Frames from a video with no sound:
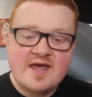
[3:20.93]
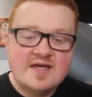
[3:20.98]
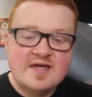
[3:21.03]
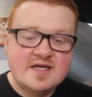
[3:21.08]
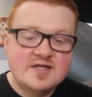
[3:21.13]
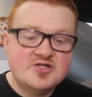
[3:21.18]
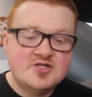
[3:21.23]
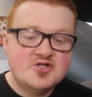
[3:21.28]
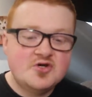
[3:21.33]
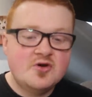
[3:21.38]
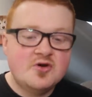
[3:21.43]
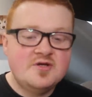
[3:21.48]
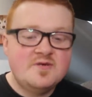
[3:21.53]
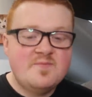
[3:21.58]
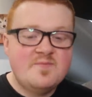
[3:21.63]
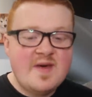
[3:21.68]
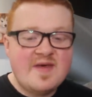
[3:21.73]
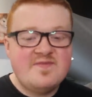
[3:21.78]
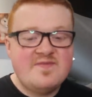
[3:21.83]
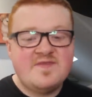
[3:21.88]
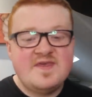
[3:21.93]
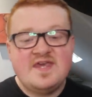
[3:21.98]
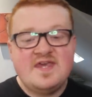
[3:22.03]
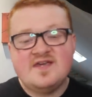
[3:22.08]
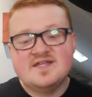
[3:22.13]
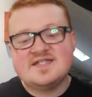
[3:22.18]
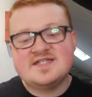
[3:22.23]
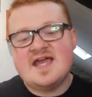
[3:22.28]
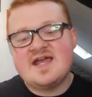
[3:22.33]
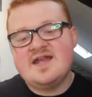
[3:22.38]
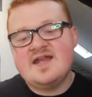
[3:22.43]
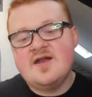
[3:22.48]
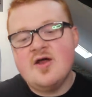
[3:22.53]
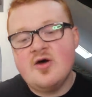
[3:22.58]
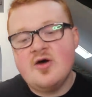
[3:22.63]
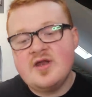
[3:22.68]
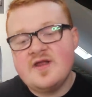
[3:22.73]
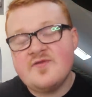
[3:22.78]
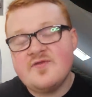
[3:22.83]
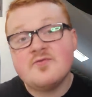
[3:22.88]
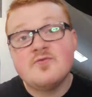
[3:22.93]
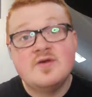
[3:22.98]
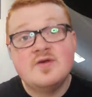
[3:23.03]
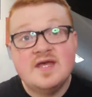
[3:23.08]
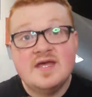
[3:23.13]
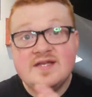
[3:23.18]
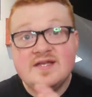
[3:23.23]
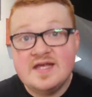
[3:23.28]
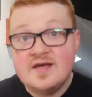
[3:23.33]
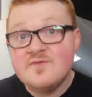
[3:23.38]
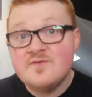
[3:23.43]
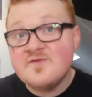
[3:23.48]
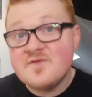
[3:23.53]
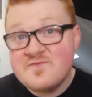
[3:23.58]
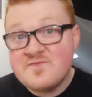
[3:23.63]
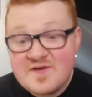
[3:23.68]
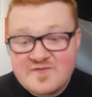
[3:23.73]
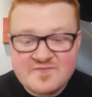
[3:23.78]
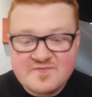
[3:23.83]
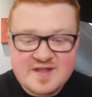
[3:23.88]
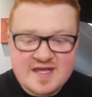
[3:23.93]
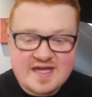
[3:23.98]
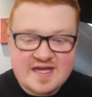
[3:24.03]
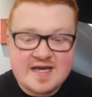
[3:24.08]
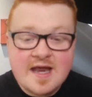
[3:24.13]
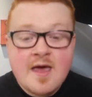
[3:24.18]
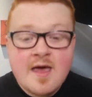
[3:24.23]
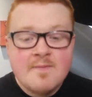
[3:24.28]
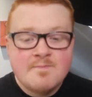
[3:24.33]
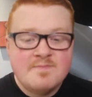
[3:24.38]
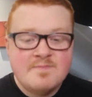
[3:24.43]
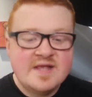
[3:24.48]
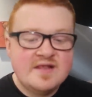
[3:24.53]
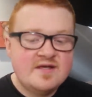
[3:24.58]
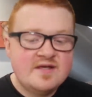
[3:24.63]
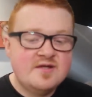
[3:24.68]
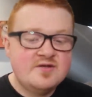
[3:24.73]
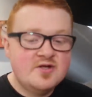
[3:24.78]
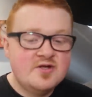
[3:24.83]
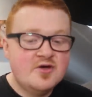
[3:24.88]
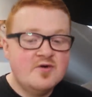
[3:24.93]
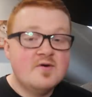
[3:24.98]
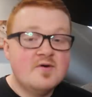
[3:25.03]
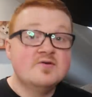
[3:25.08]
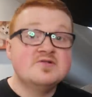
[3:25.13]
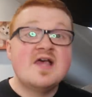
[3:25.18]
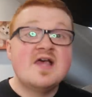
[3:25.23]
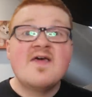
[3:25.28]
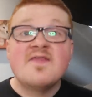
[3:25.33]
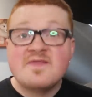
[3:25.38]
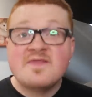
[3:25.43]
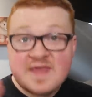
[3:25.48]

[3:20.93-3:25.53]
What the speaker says: He has joined Benfica, signing on a 3-year deal for €15 million.